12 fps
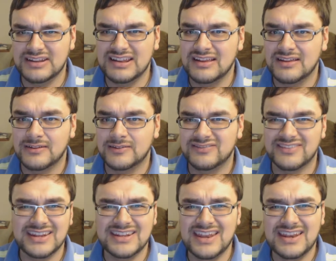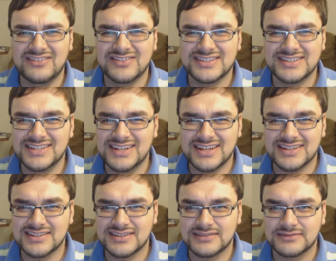it, they didn't even see
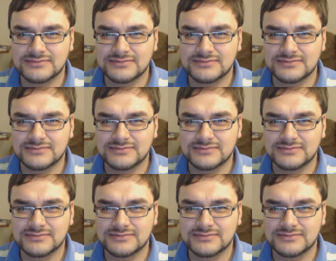it.